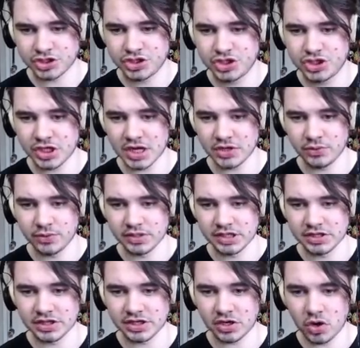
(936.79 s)
Genuinely
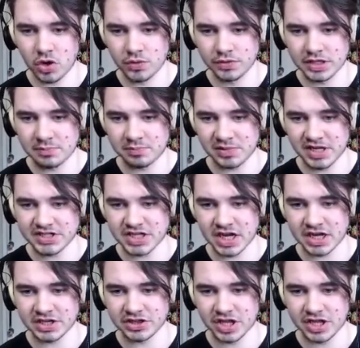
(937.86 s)
the only place I
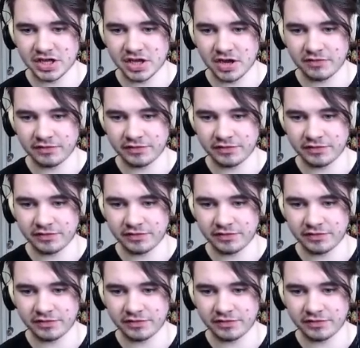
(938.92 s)
can think of.